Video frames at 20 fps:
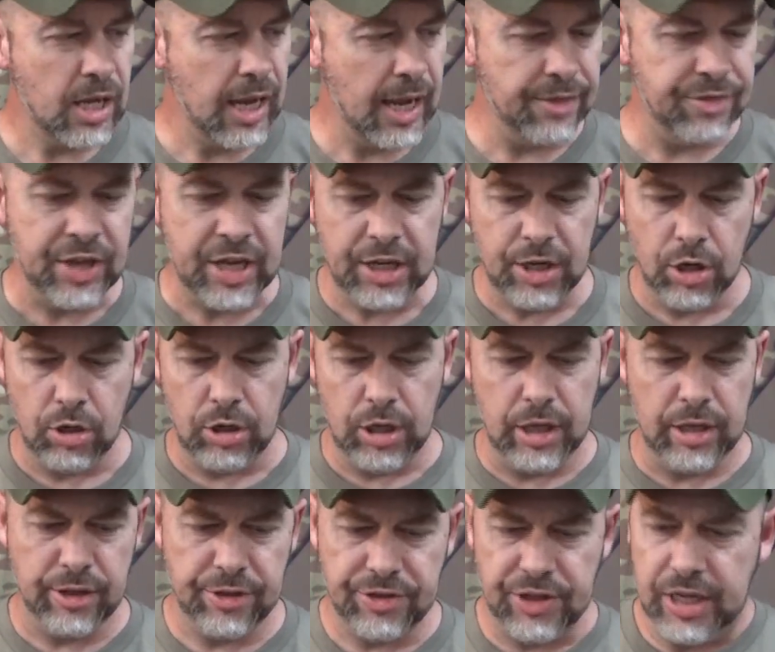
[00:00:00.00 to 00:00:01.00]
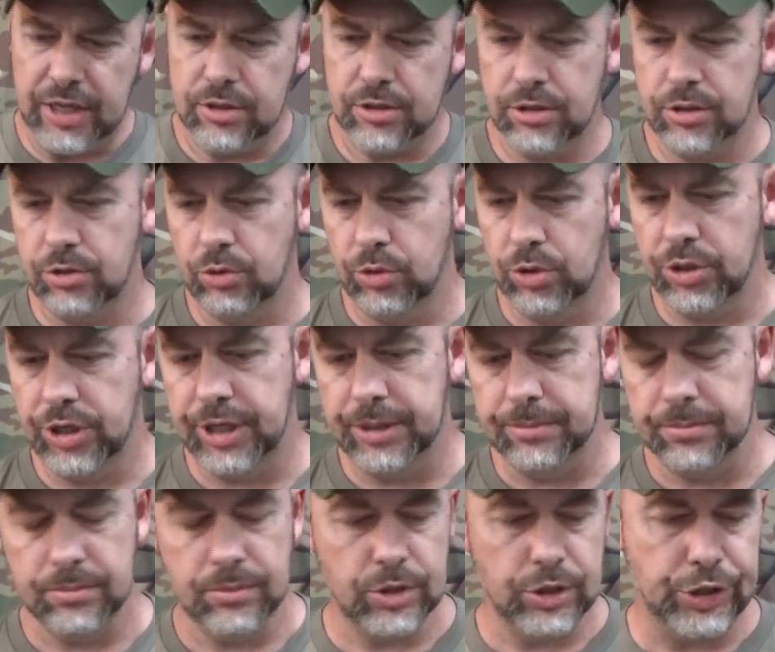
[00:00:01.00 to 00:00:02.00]
think the only other thing to
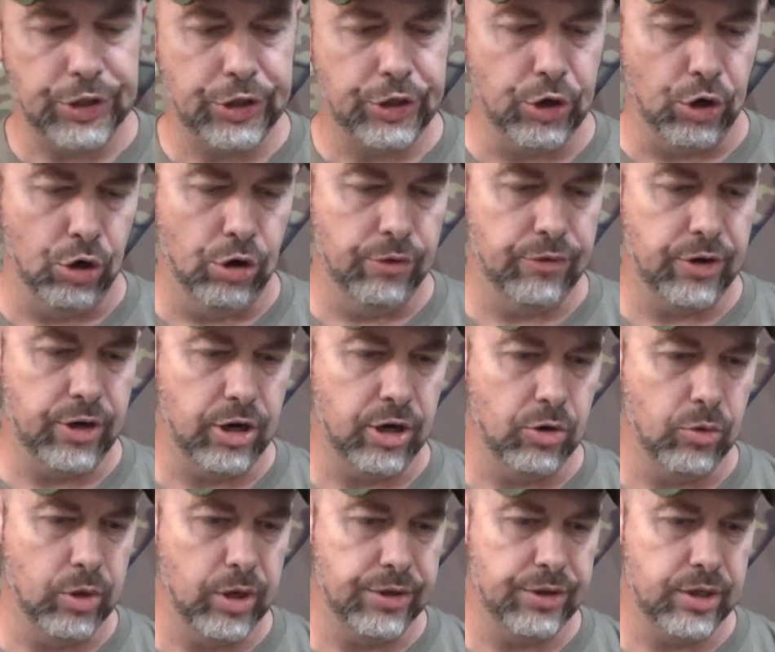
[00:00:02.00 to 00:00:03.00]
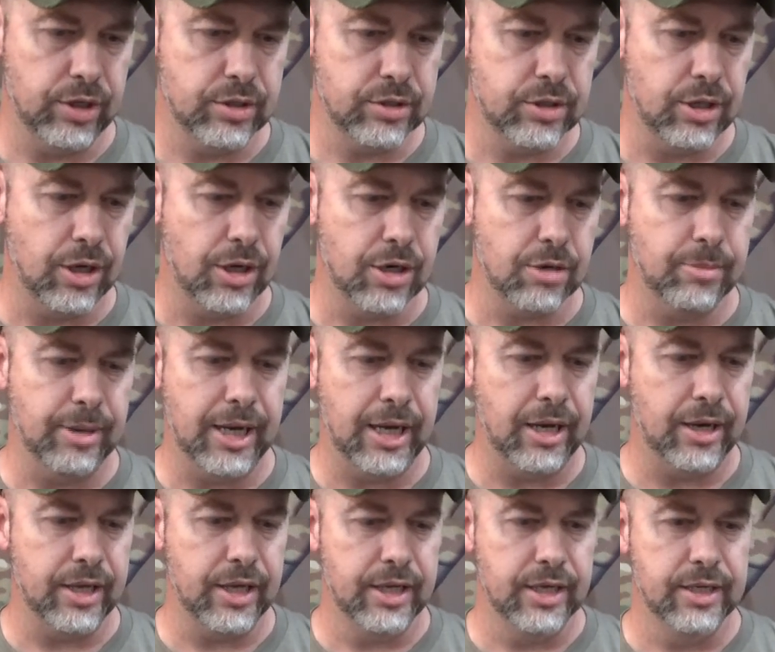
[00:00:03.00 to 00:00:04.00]
really go over here with you and talk
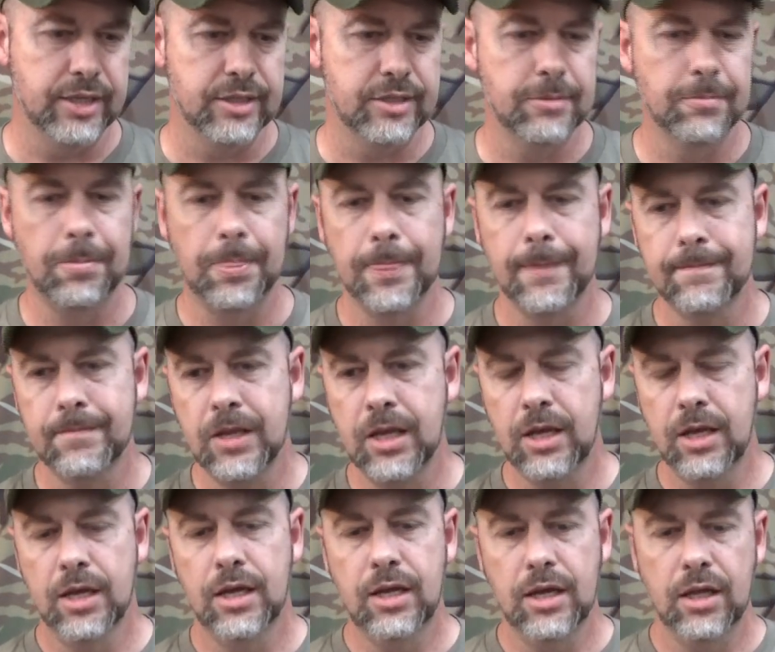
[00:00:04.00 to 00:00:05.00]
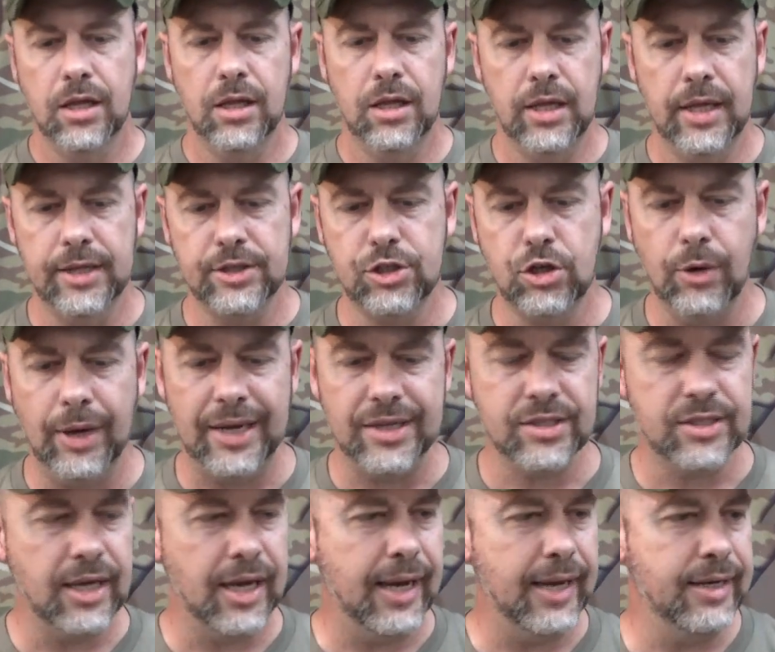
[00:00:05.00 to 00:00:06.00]
about is, let's go
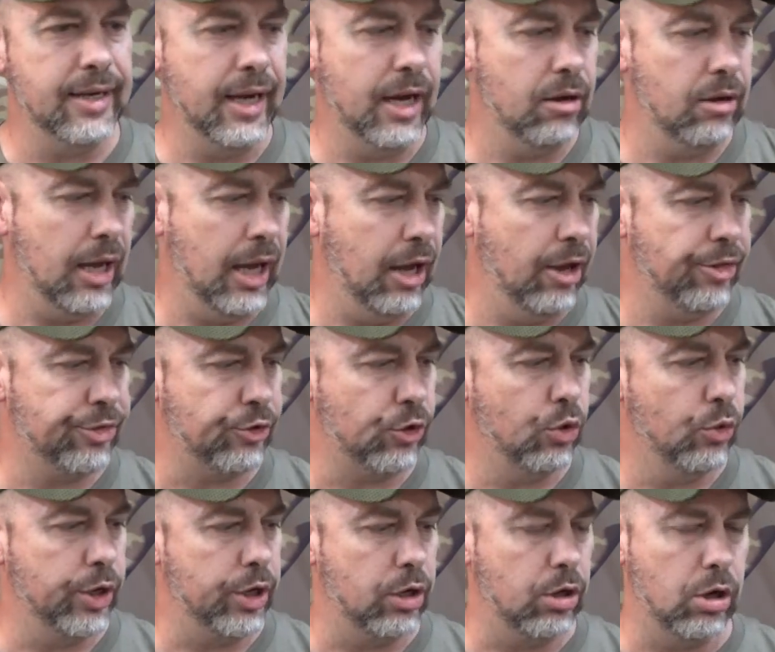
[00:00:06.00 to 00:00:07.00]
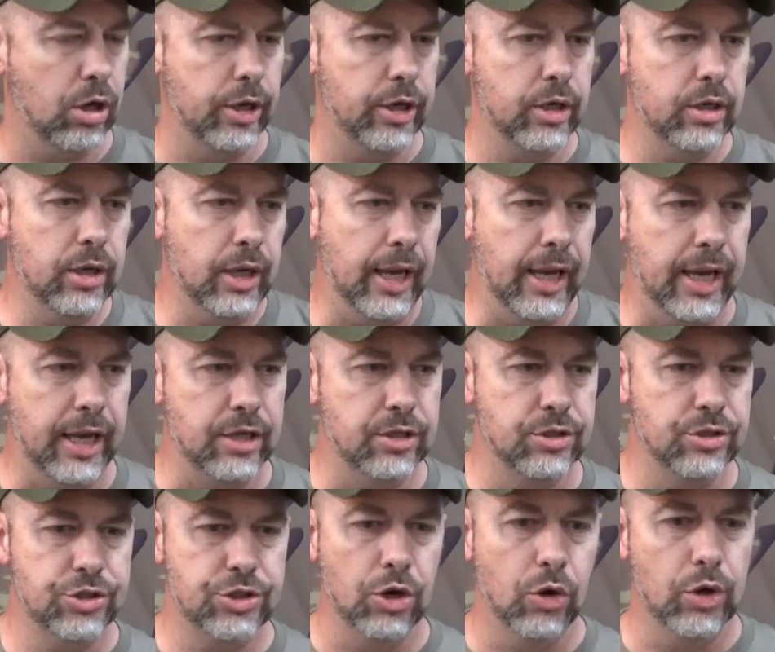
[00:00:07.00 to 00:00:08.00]
outside and I'll throw it on
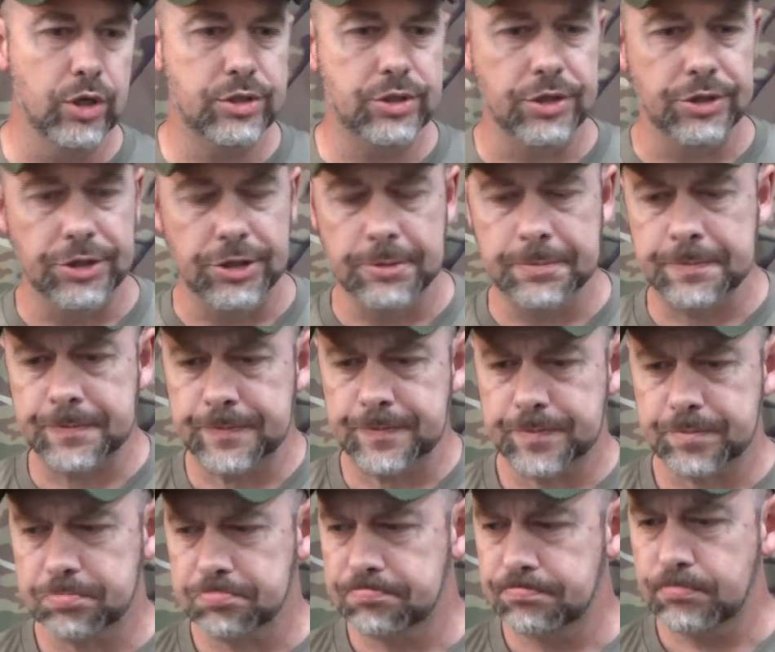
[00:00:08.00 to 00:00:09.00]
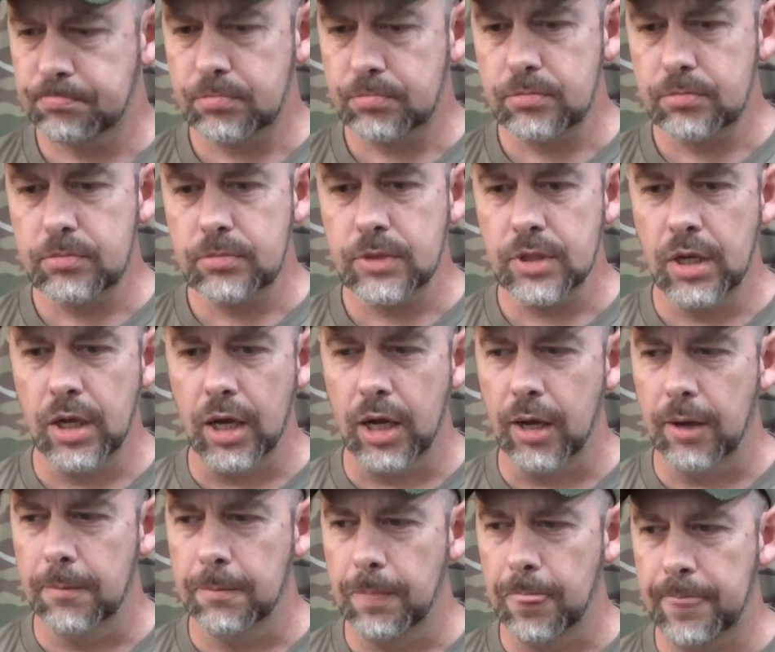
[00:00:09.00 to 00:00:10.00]
and show it to you,
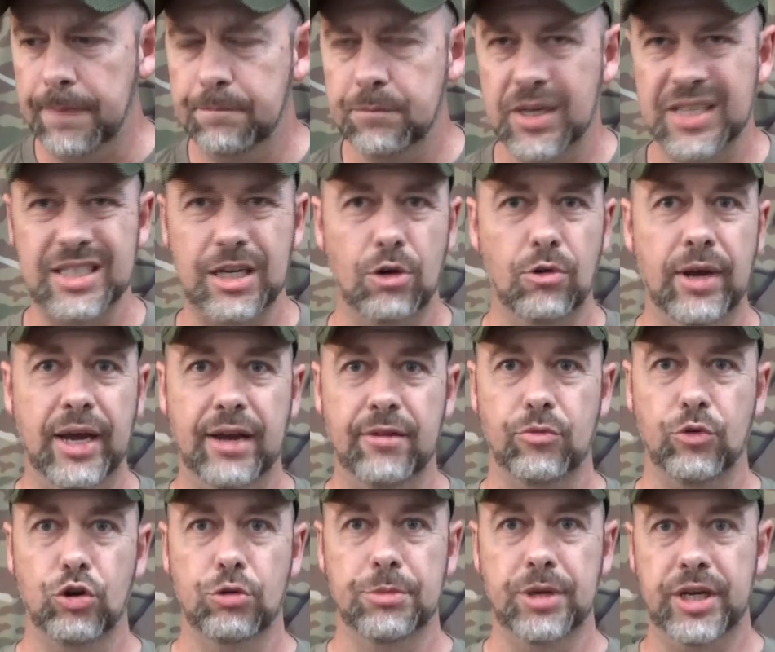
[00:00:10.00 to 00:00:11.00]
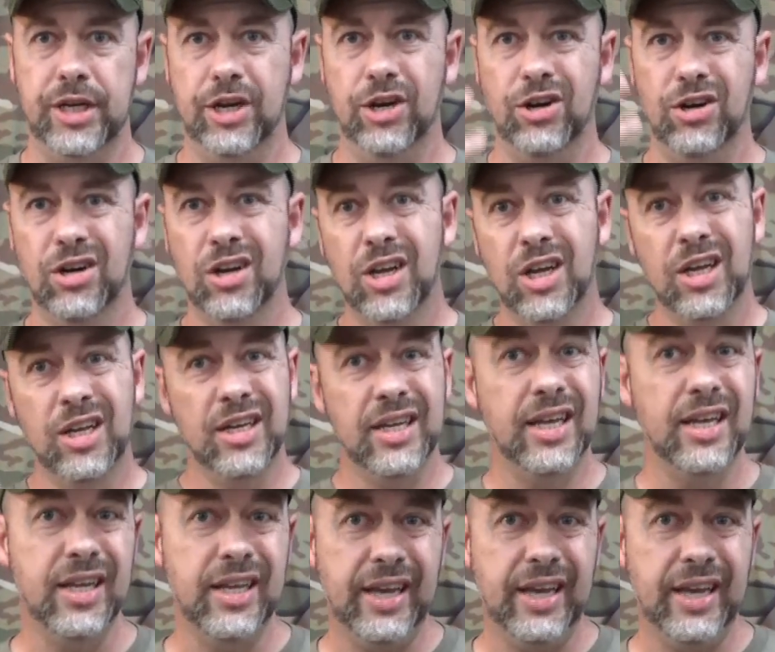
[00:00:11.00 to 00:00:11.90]
because I don't have room in here to get the